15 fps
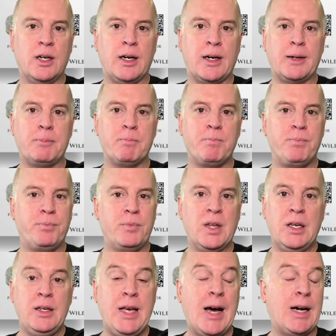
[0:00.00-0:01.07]

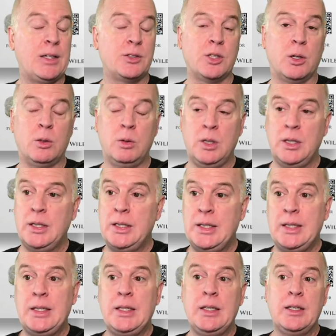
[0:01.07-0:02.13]
So
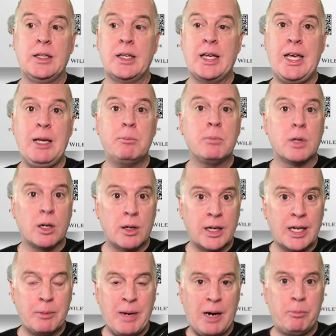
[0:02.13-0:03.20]
keep
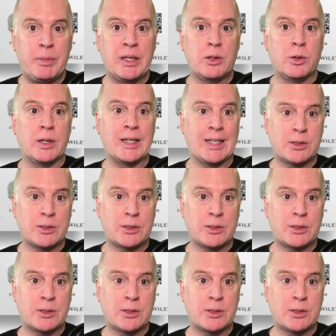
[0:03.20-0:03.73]
learning about Bitcoin.